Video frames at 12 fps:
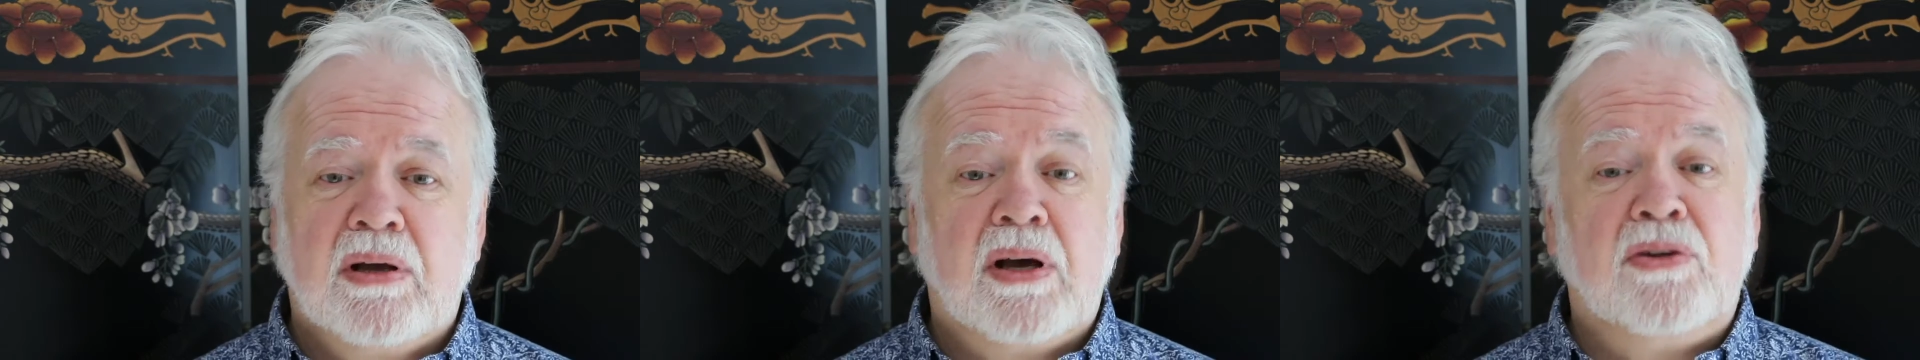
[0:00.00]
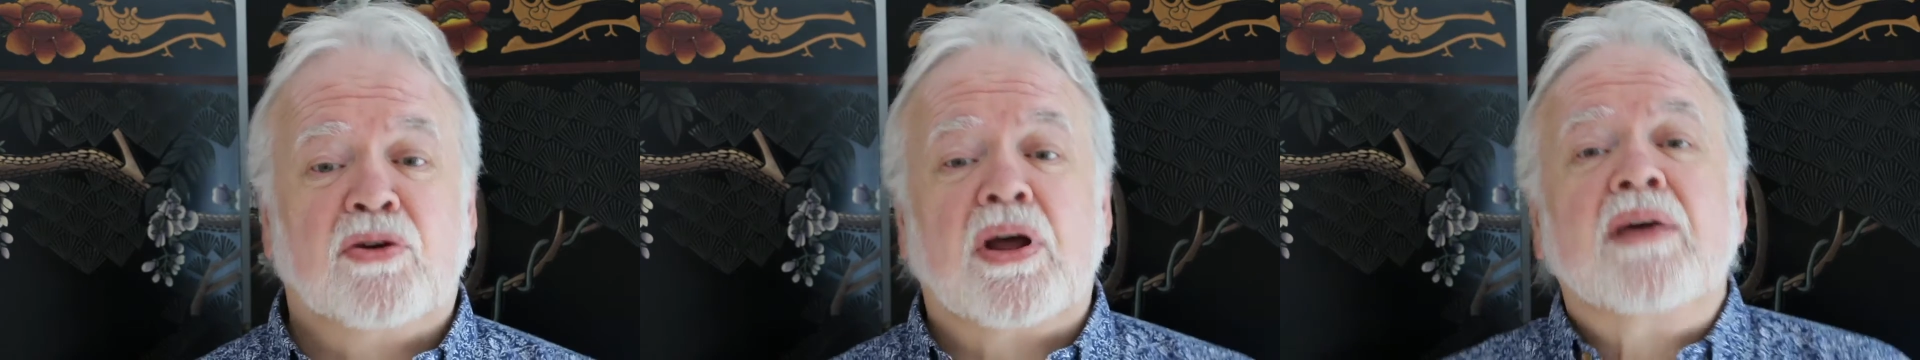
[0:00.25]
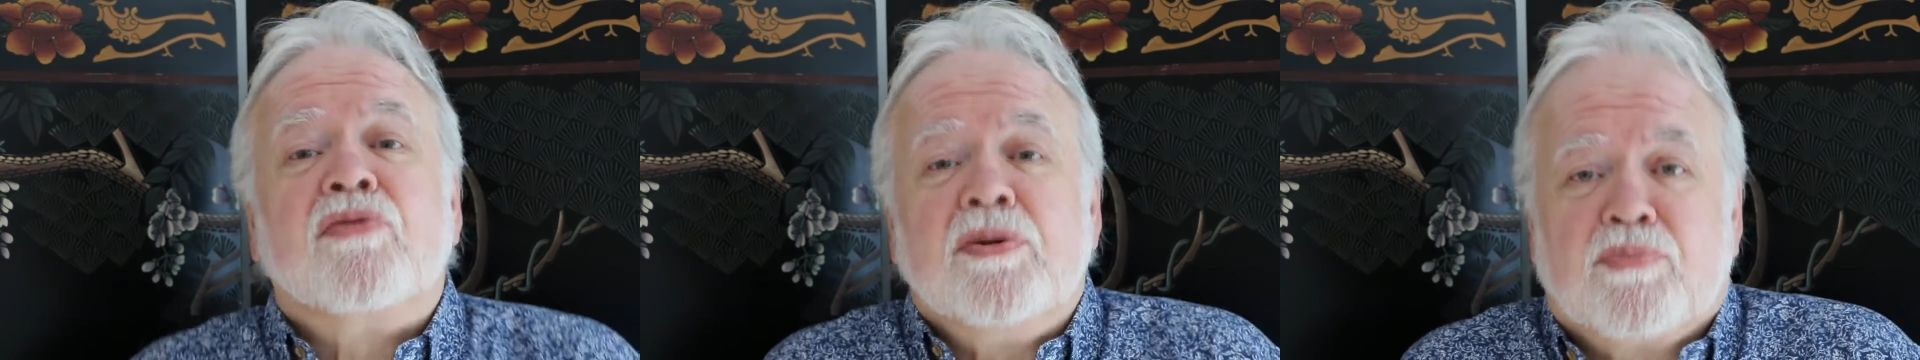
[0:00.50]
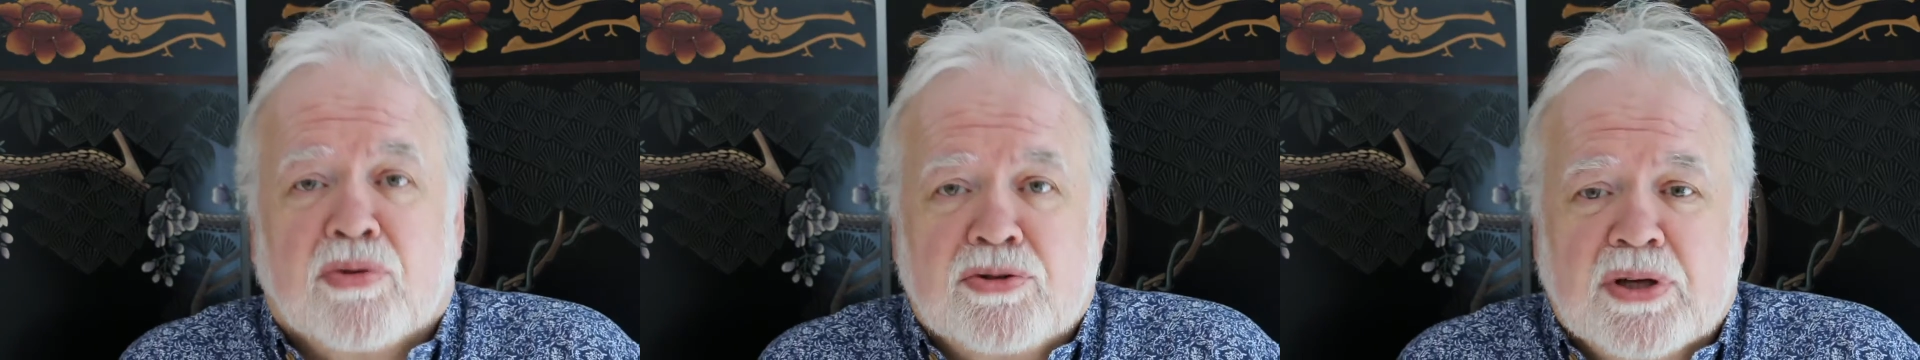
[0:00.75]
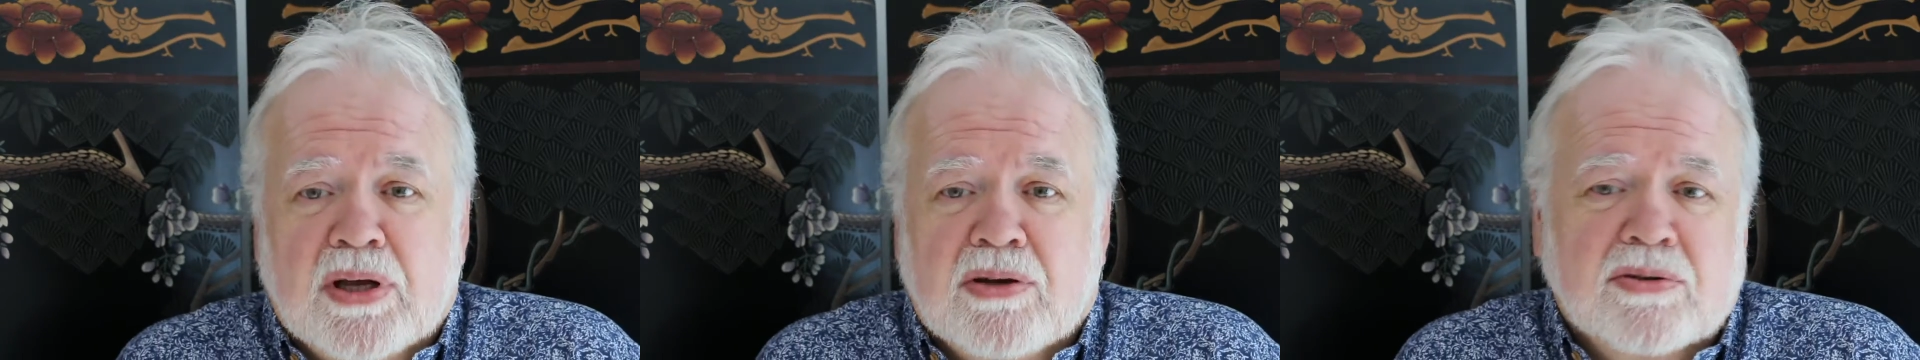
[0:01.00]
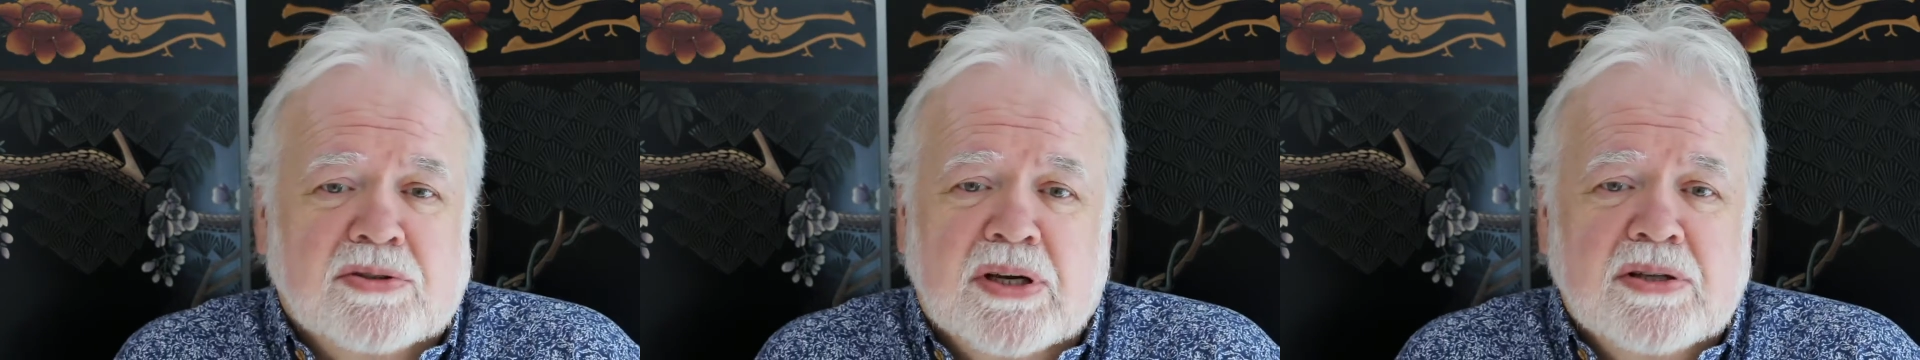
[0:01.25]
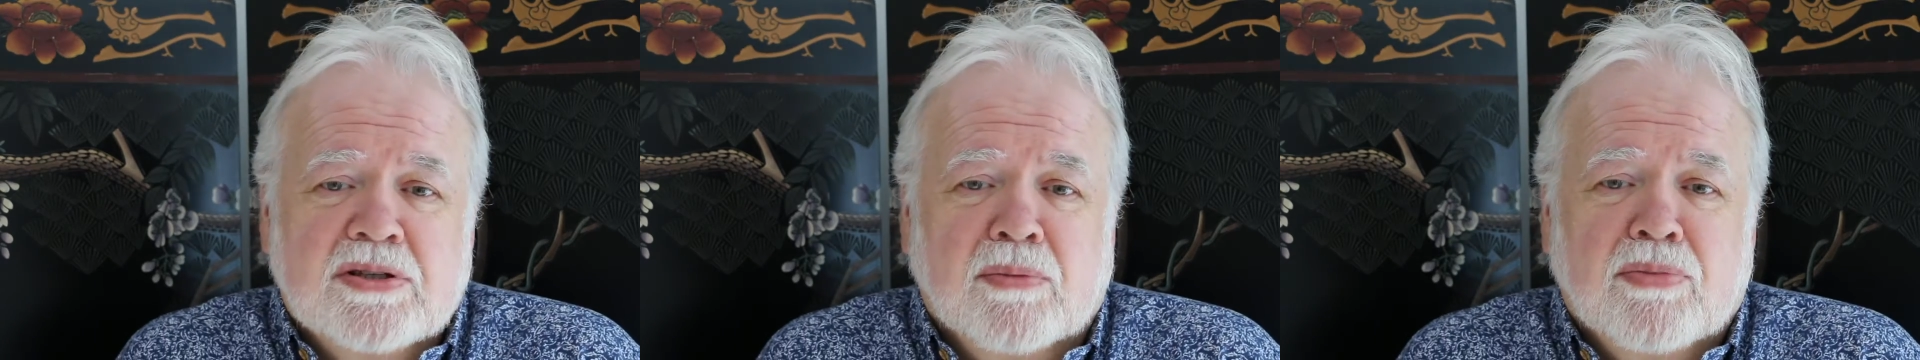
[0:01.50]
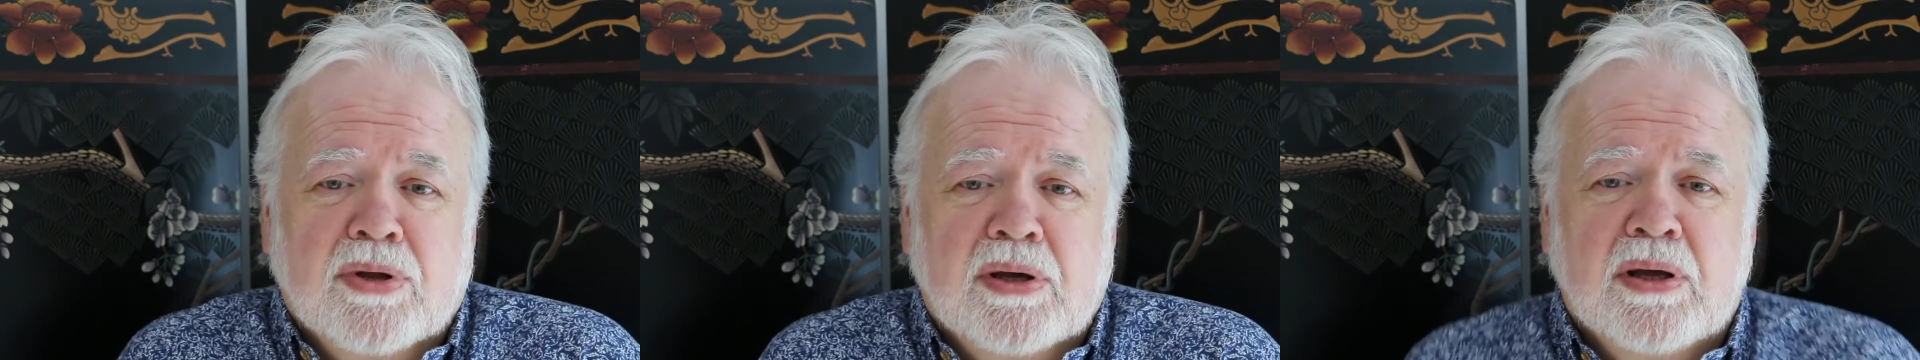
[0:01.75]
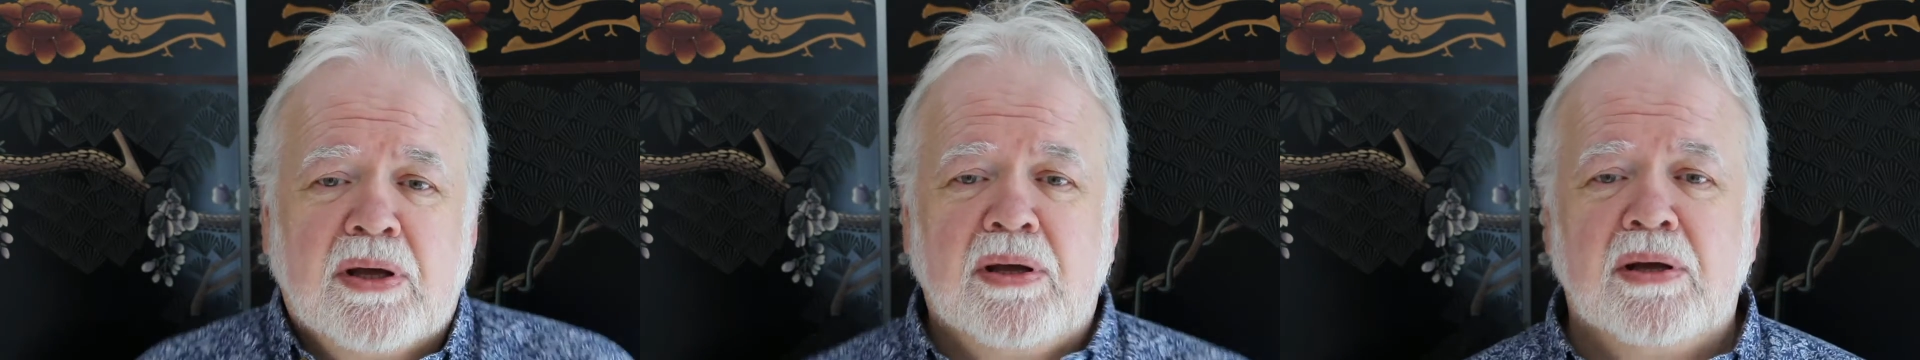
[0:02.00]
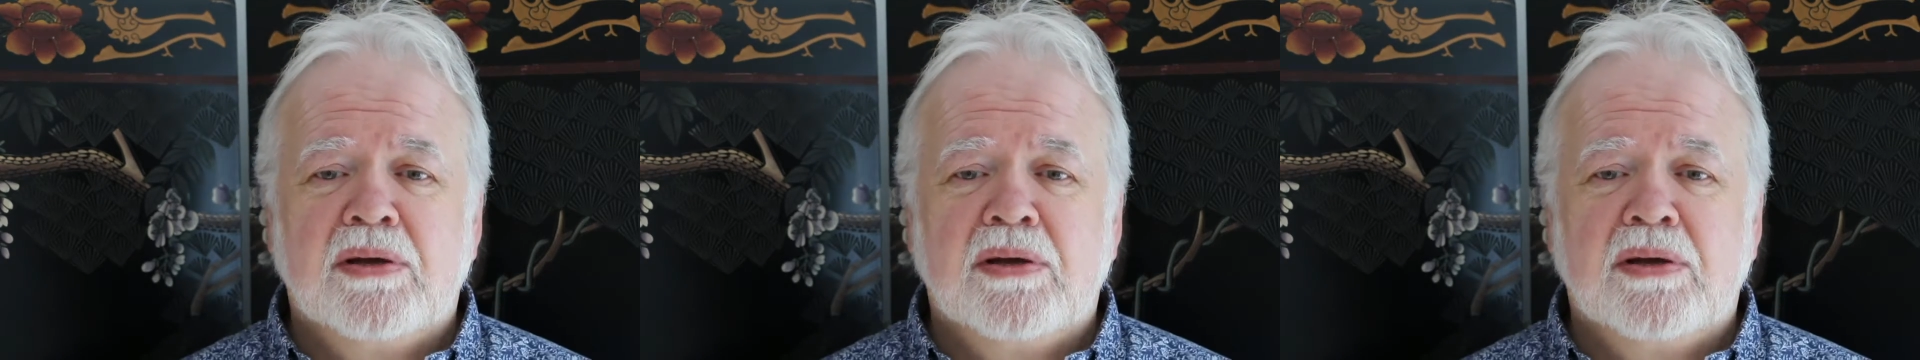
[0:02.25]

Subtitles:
and not every project contains something